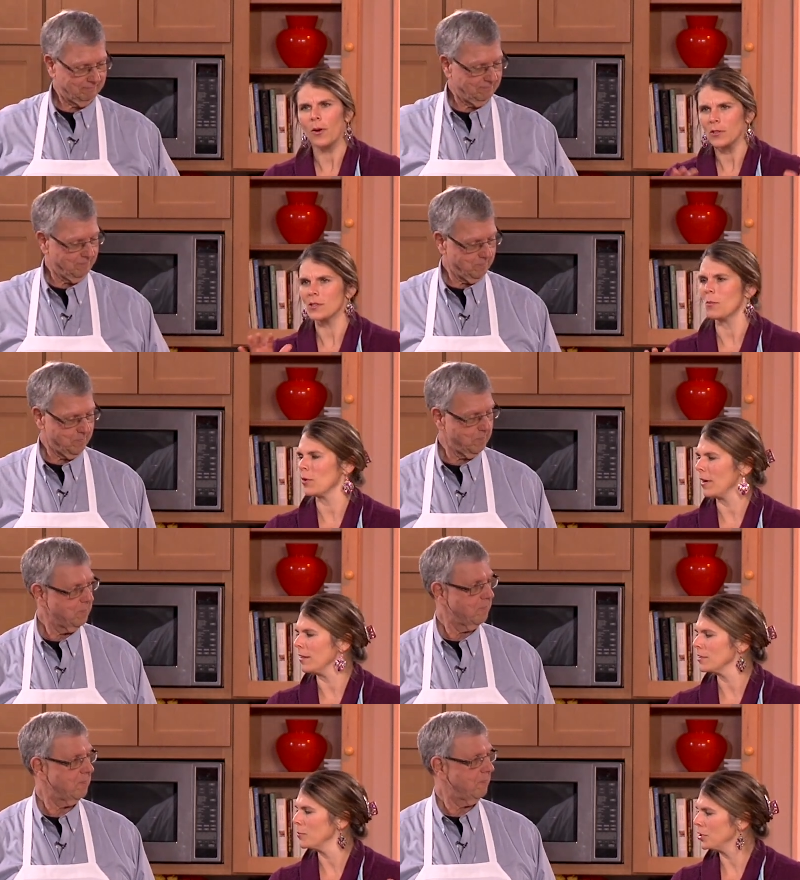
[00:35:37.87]
Speaker 1: or somewhere
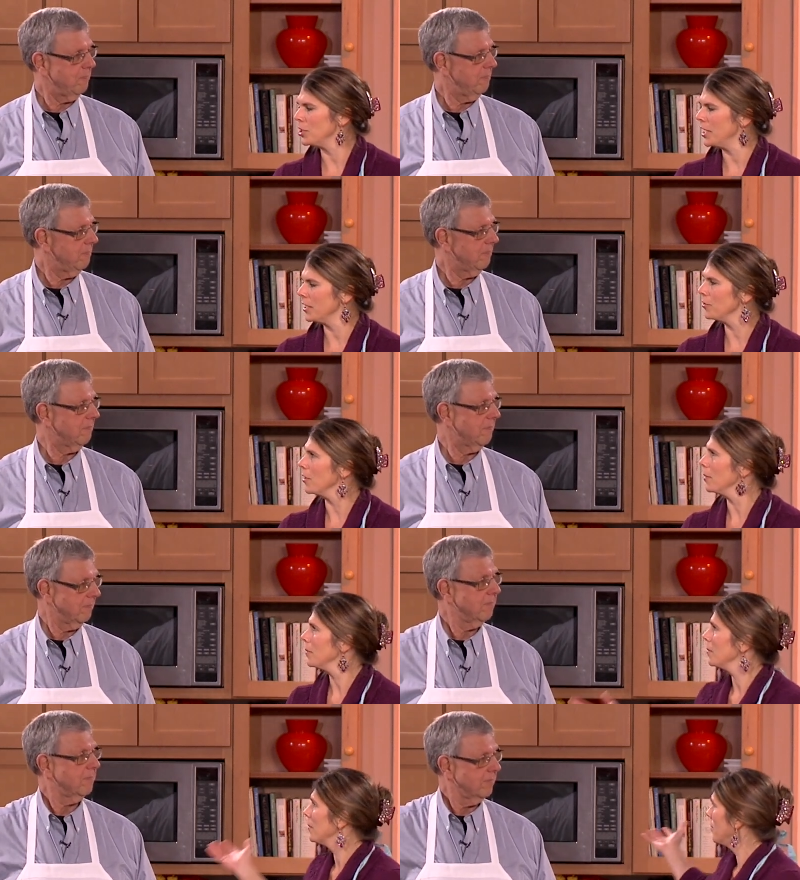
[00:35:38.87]
else, but you can't do it."
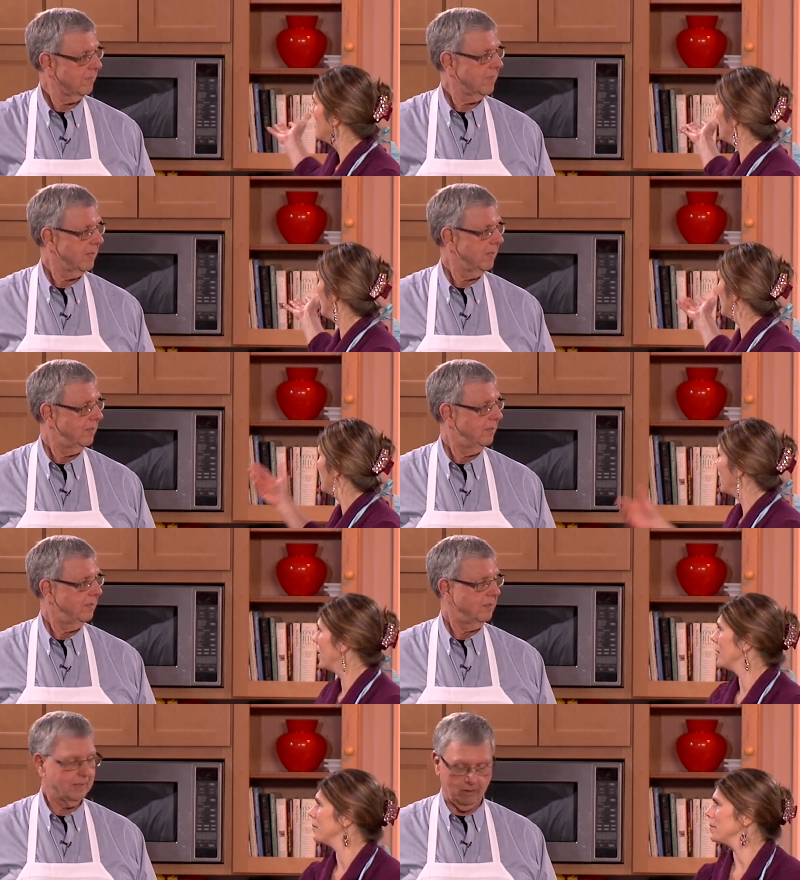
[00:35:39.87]
But there you
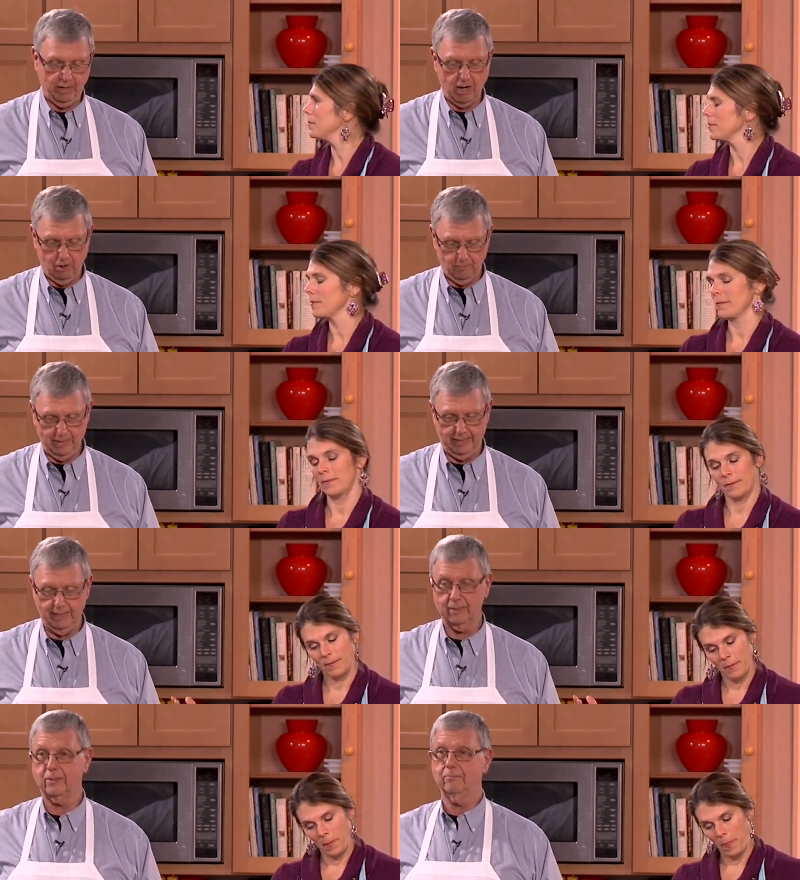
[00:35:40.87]
go.
Speaker 2: There we go. And
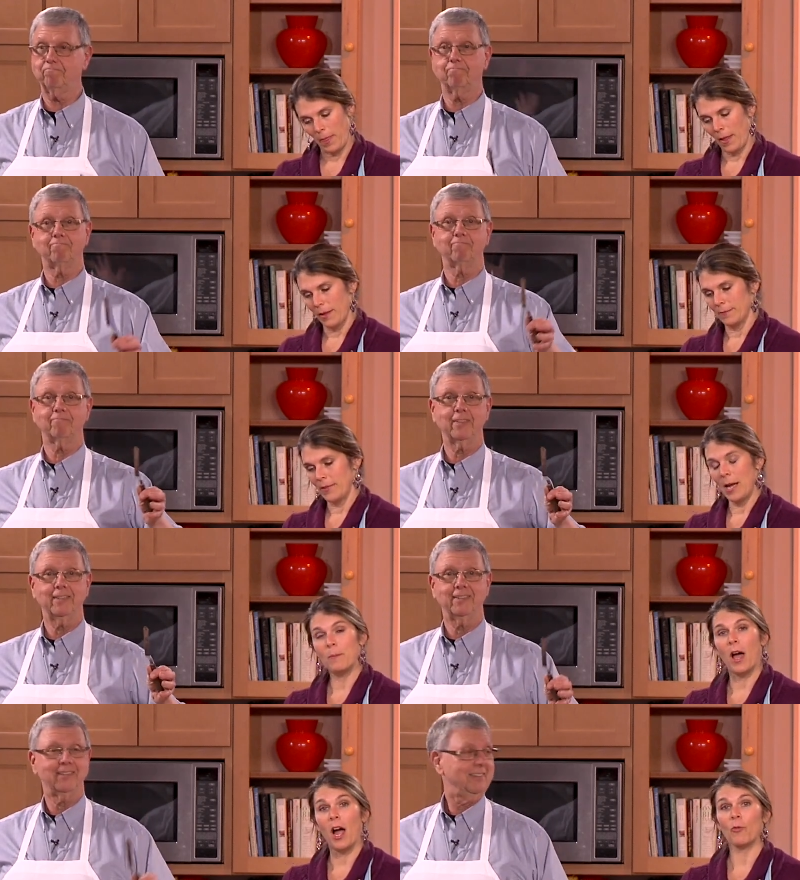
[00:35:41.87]
there's.
Speaker 1: I'm
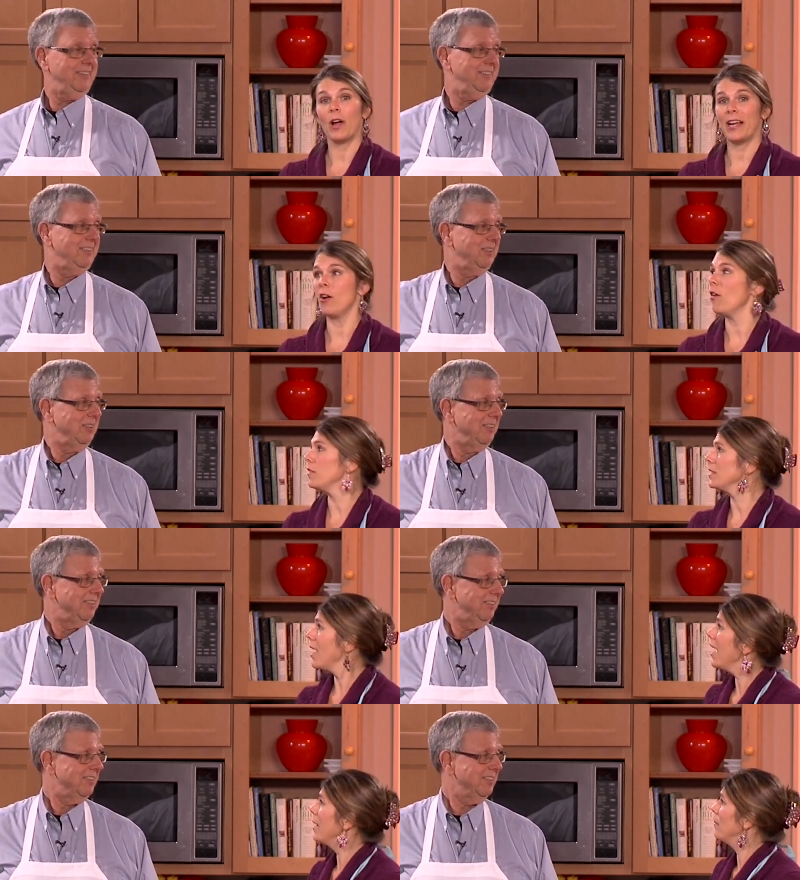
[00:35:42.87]
not right all the
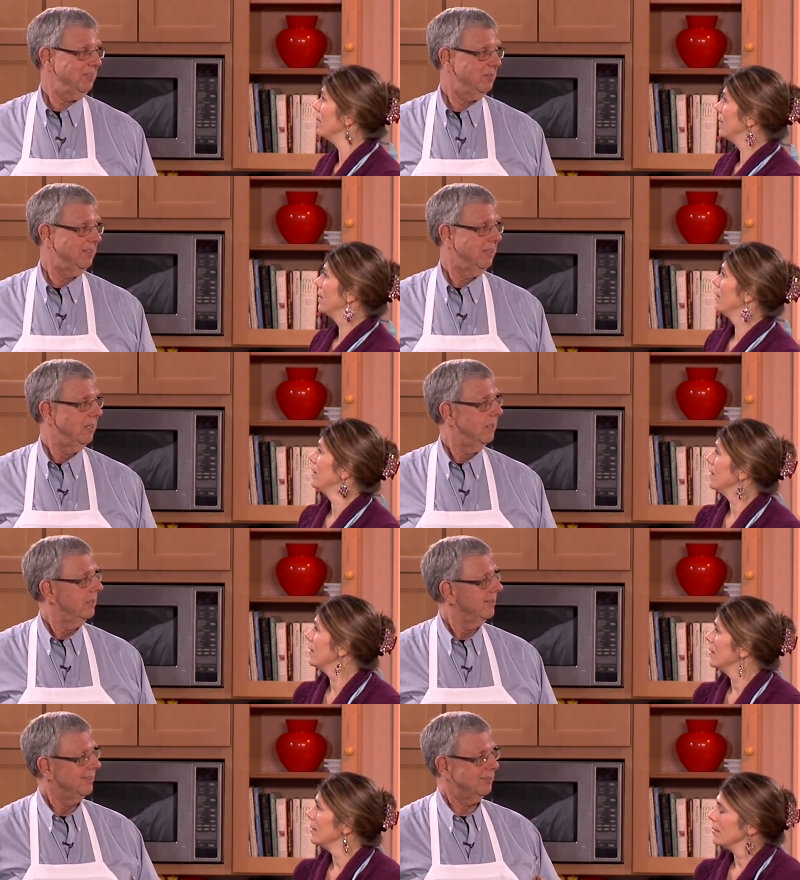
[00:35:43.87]
time.
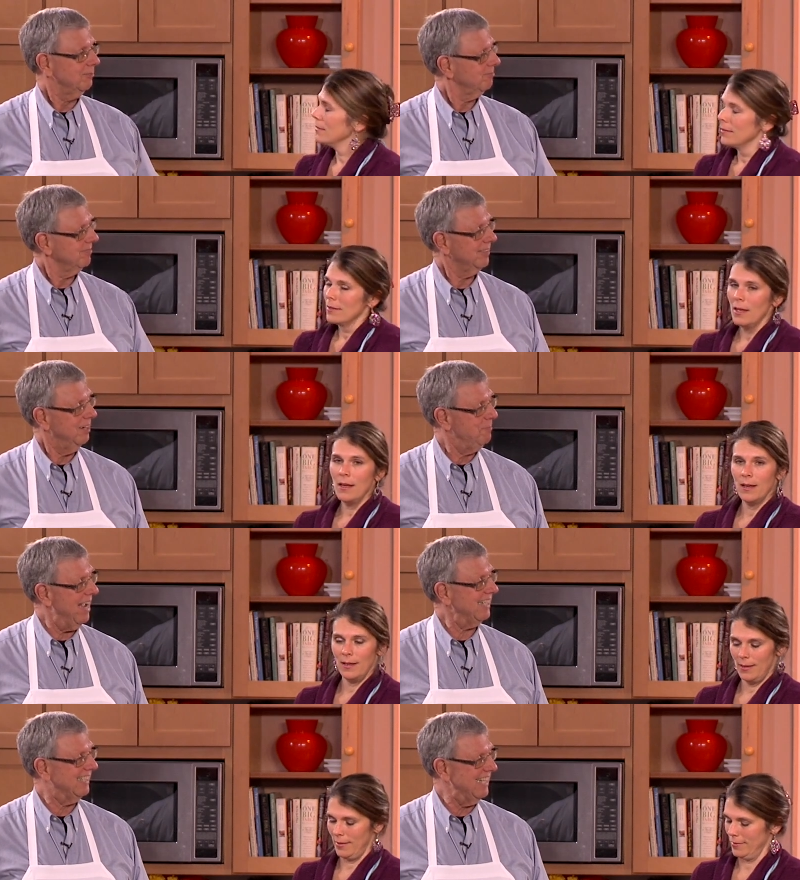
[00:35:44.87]

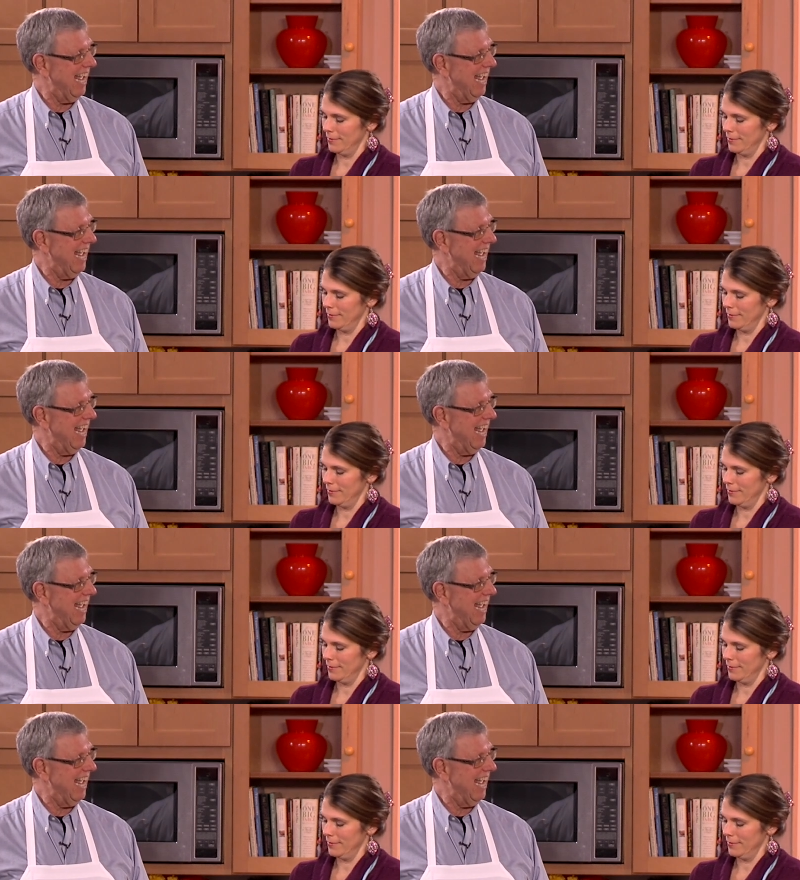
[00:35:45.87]
Speaker 2: Imagine